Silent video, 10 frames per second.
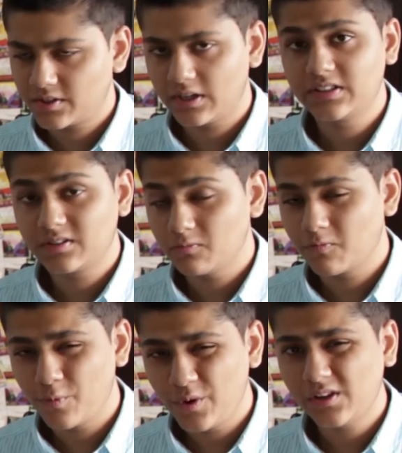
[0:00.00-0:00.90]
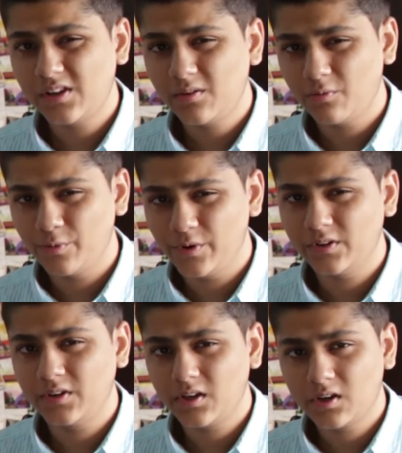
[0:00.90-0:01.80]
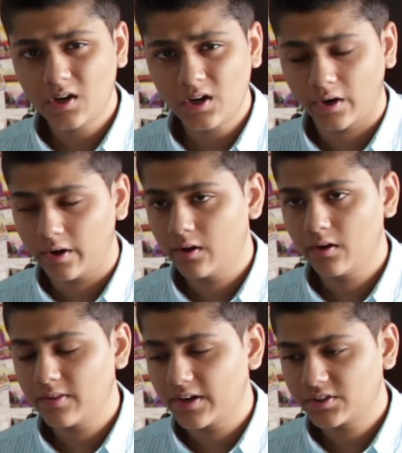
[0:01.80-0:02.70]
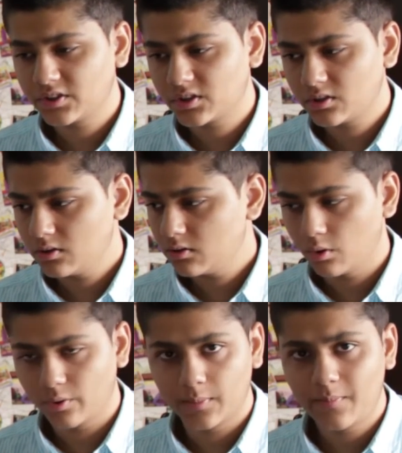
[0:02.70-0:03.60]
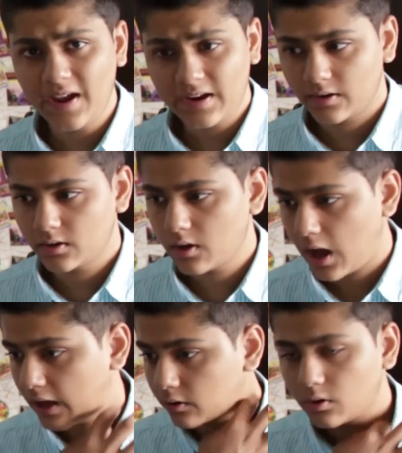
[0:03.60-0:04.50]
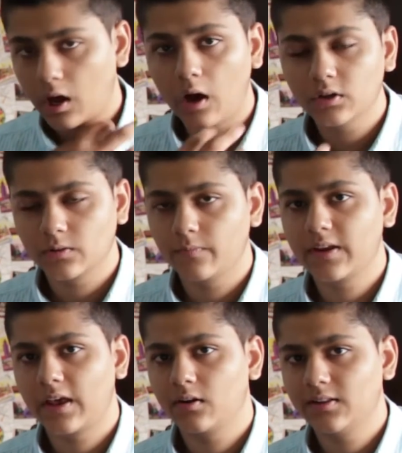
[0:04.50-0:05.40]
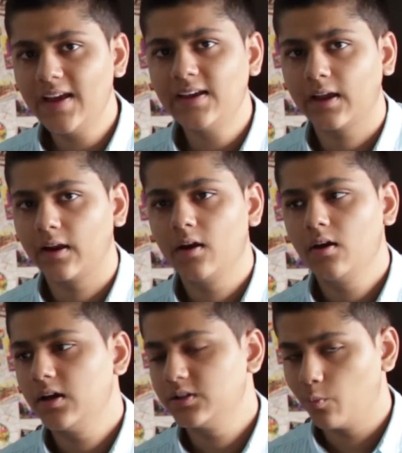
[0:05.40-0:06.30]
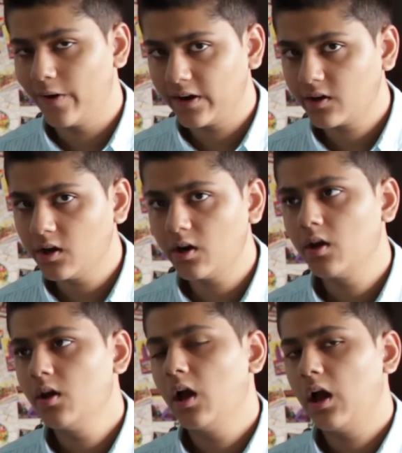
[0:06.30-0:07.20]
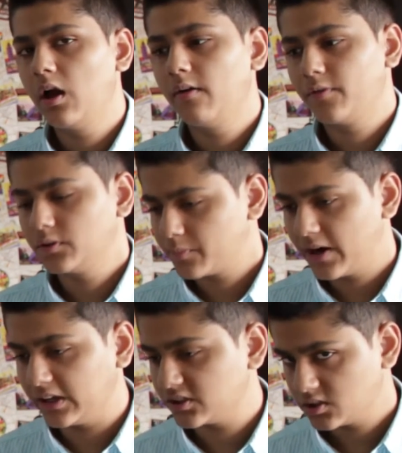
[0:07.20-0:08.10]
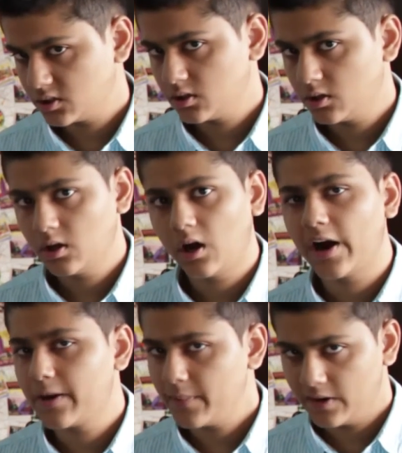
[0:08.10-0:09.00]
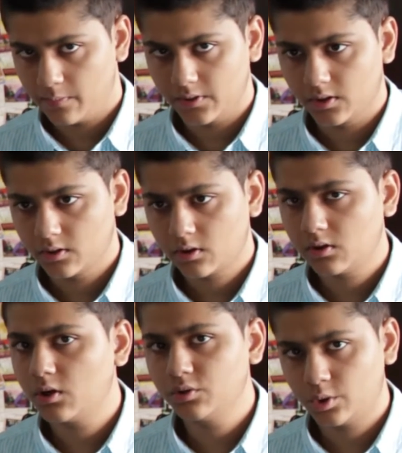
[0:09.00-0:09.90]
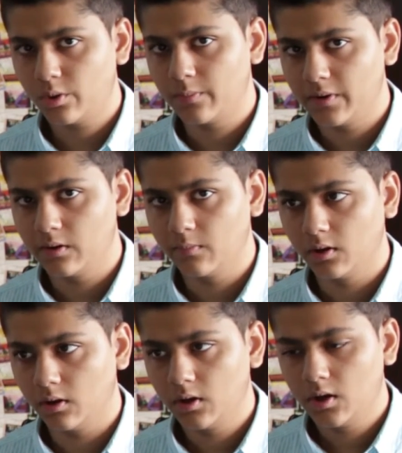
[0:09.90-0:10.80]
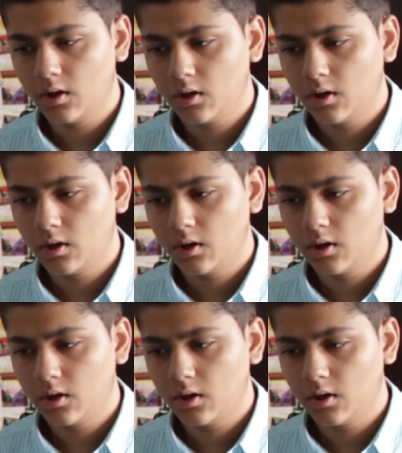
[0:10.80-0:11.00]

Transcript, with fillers: It's it's really really good. There's just no debate. I don't know how someone cannot like it. It's very good for the price, unbeatable, close to unbeatable,